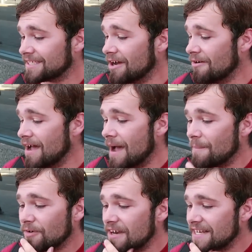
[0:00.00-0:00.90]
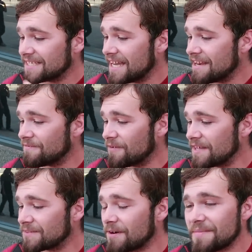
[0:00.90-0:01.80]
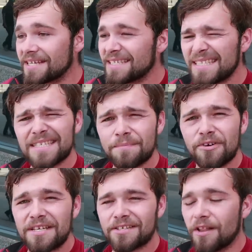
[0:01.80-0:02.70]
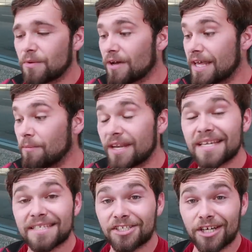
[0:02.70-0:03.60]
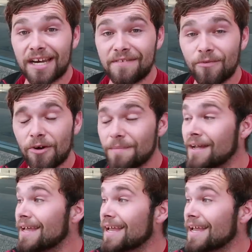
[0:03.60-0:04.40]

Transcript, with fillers: So I'm pretty excited for this one because this is a pretty solid one, and when it gets a shiny form,